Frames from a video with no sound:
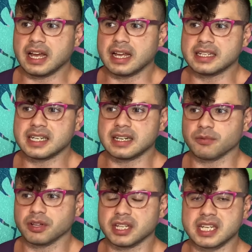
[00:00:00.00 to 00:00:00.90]
didn't
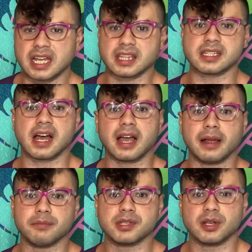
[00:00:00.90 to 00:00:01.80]
really take the
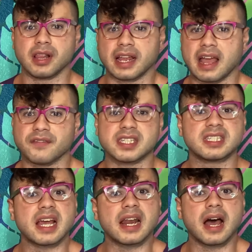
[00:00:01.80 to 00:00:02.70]
time to like have a
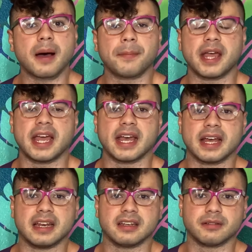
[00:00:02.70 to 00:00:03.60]
setup
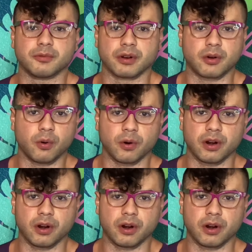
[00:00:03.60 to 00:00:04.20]
and record